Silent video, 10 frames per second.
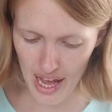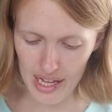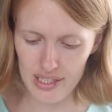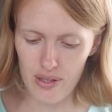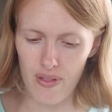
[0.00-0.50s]

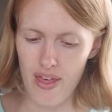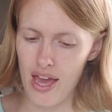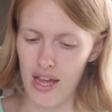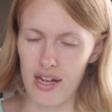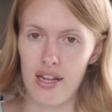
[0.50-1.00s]
And so
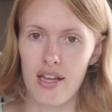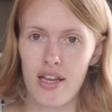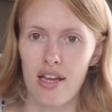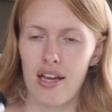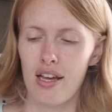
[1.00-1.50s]
then
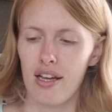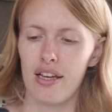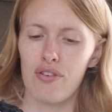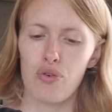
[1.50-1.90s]
if